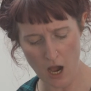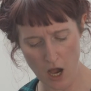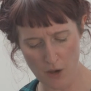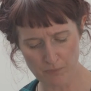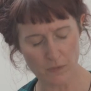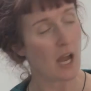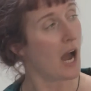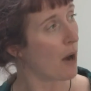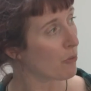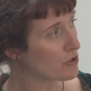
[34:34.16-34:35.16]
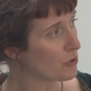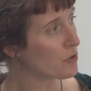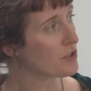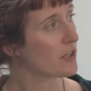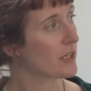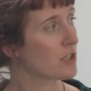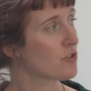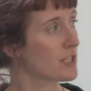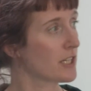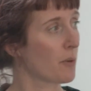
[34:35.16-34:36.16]
And what's also
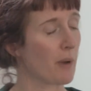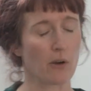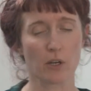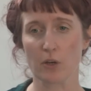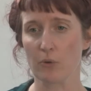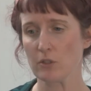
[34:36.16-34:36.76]
interesting about her,